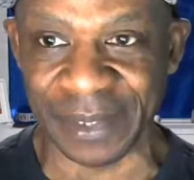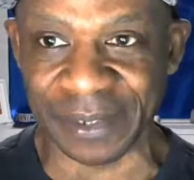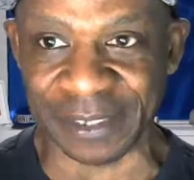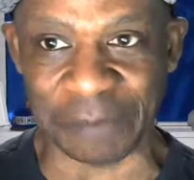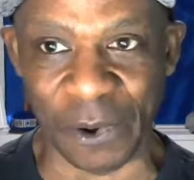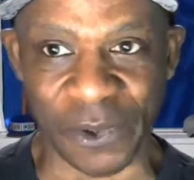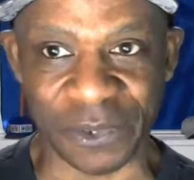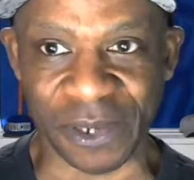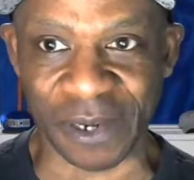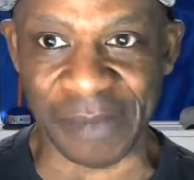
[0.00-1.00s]
Spurs
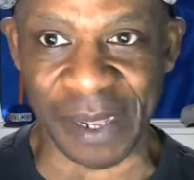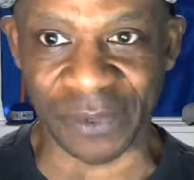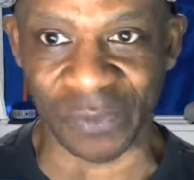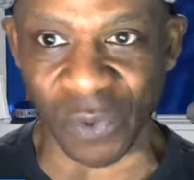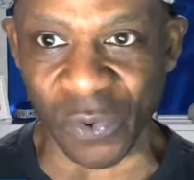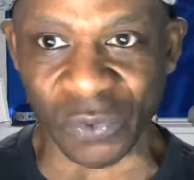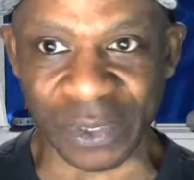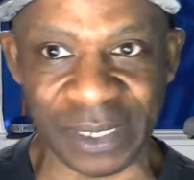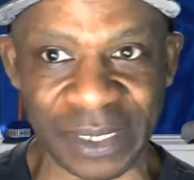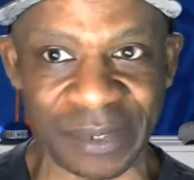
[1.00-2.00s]
talking about
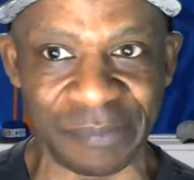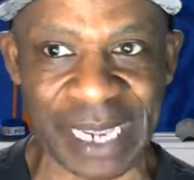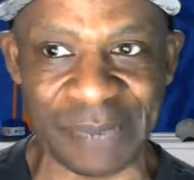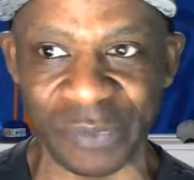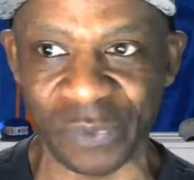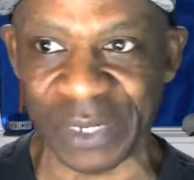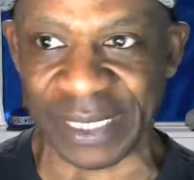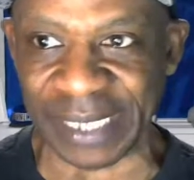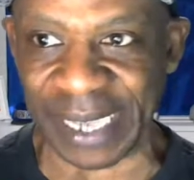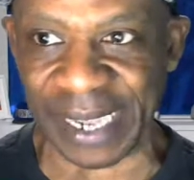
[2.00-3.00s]
DeRozan, maybe Rudy
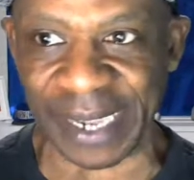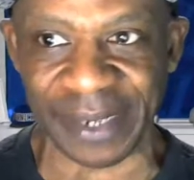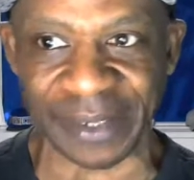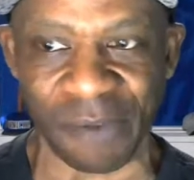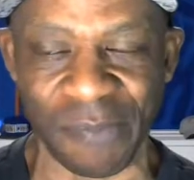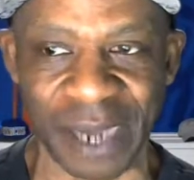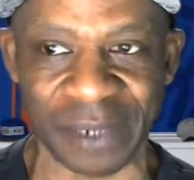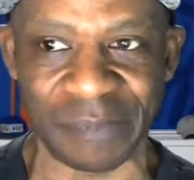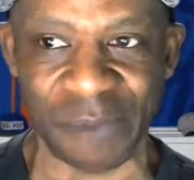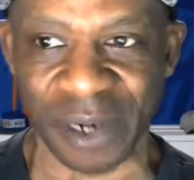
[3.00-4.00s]
Gay,
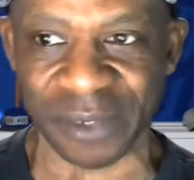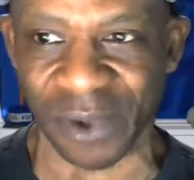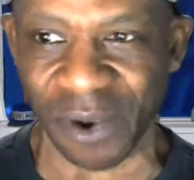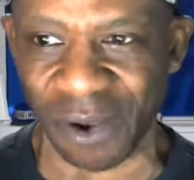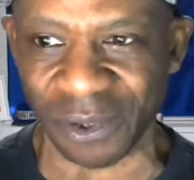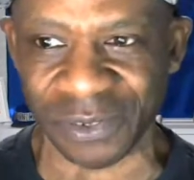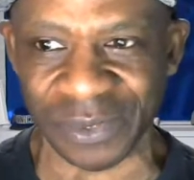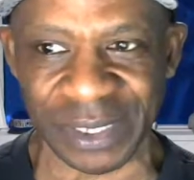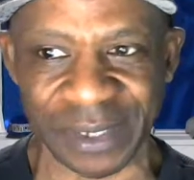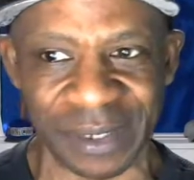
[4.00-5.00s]
LaMarcus
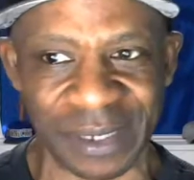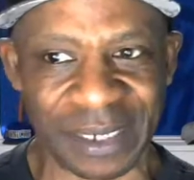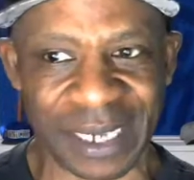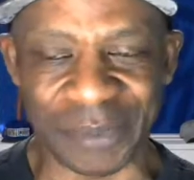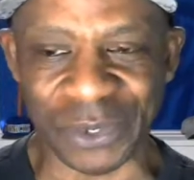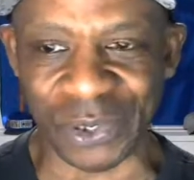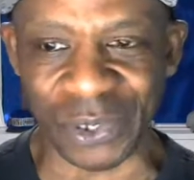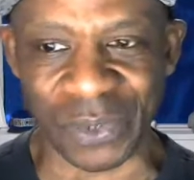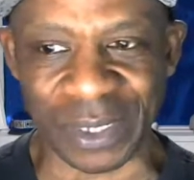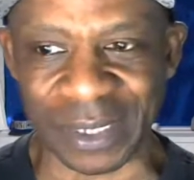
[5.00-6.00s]
Aldridge. I mean,
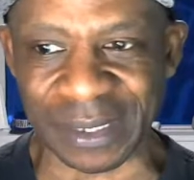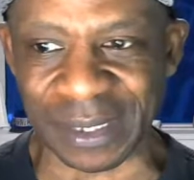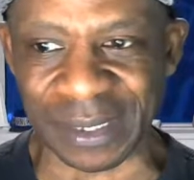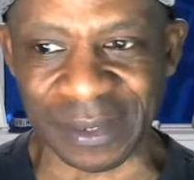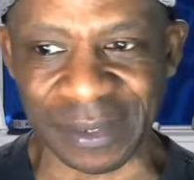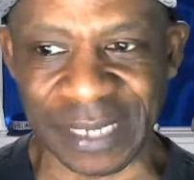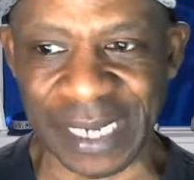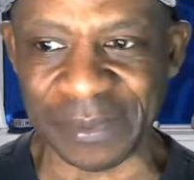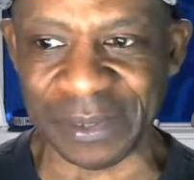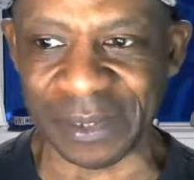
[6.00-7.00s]
a
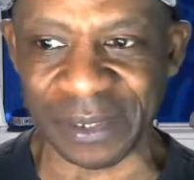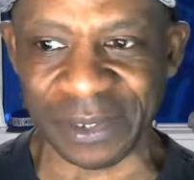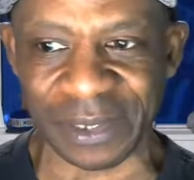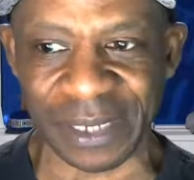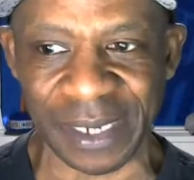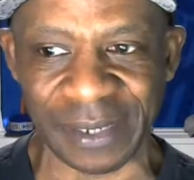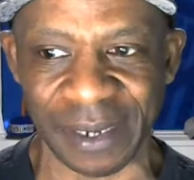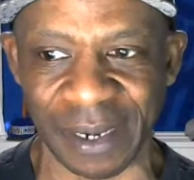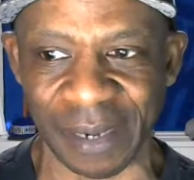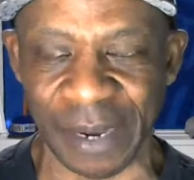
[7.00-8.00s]
team to look in the shed.
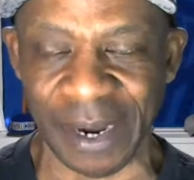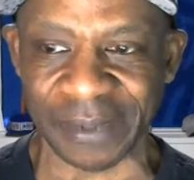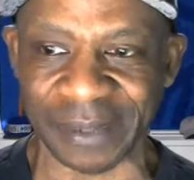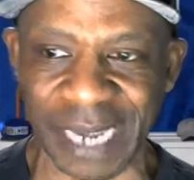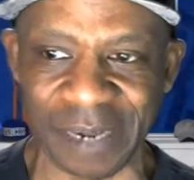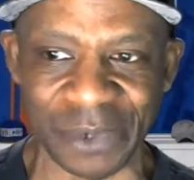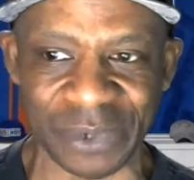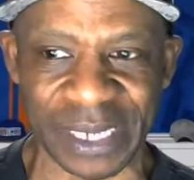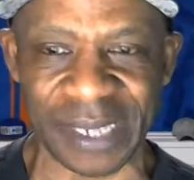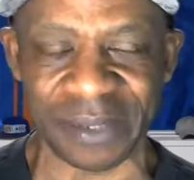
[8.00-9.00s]
I had the Sacramento
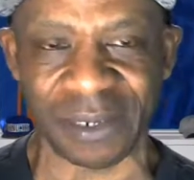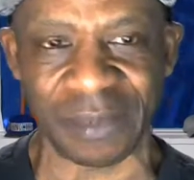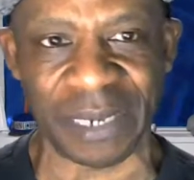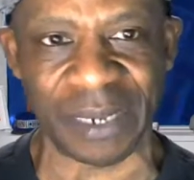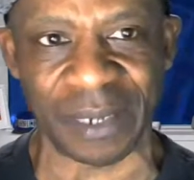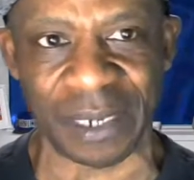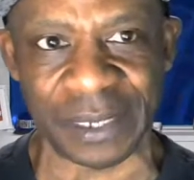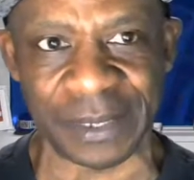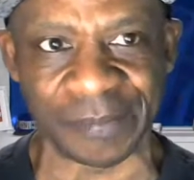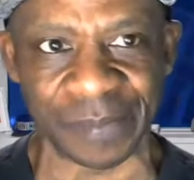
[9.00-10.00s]
Kings talking
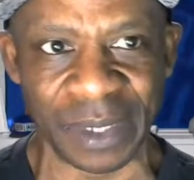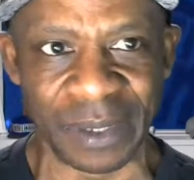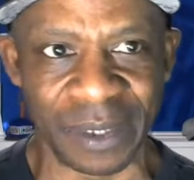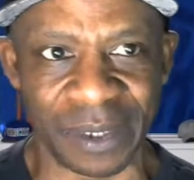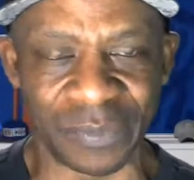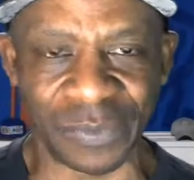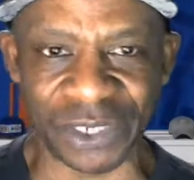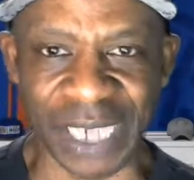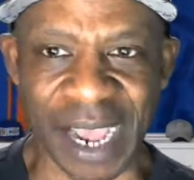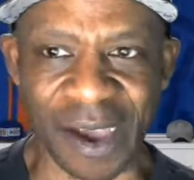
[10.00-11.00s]
about
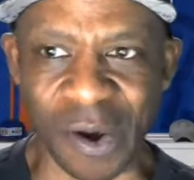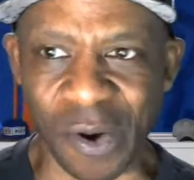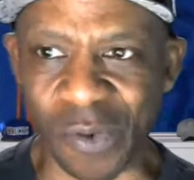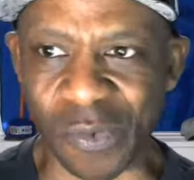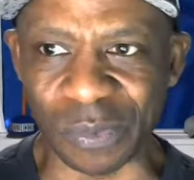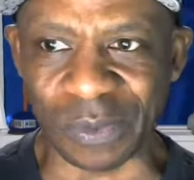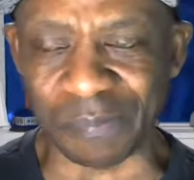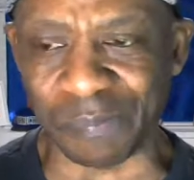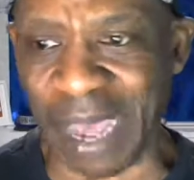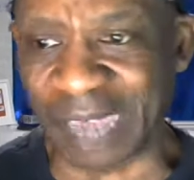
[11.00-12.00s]
Rashad Holmes,
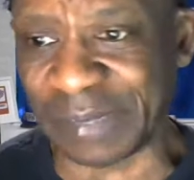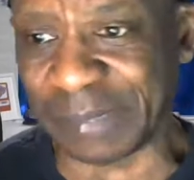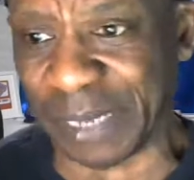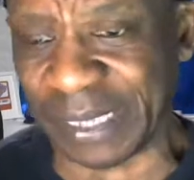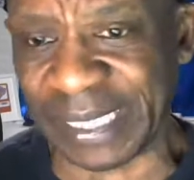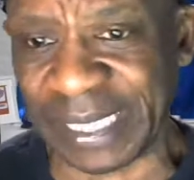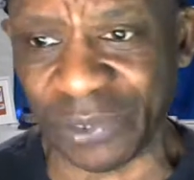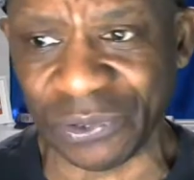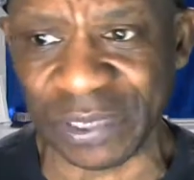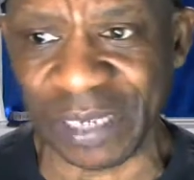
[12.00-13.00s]
possibly Buddy
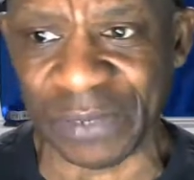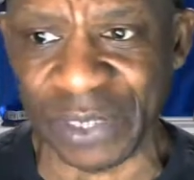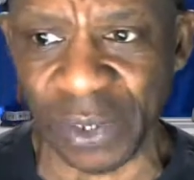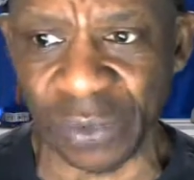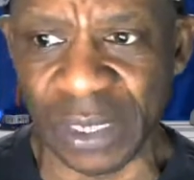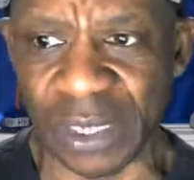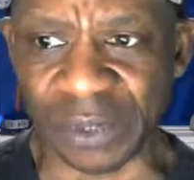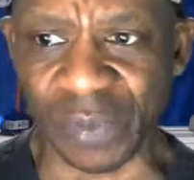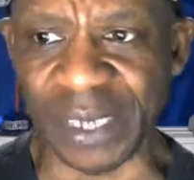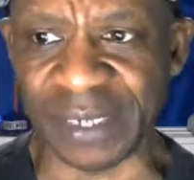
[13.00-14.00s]
Hield. You never know. So
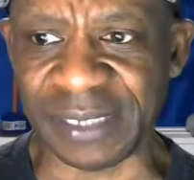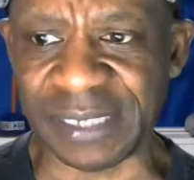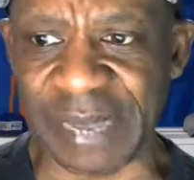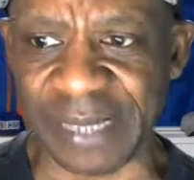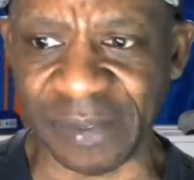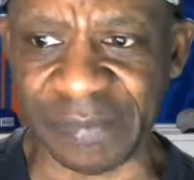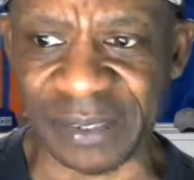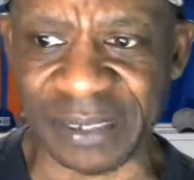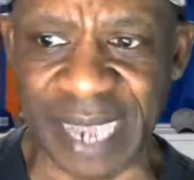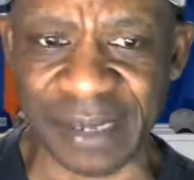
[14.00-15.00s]
we're gonna see, man. It's gonna be
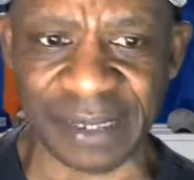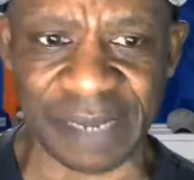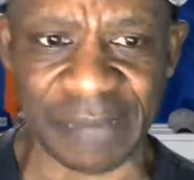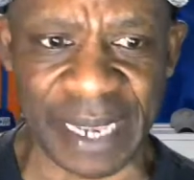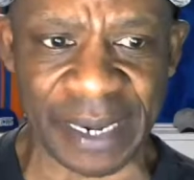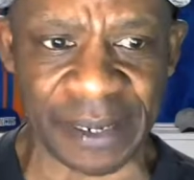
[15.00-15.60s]
exciting today, man.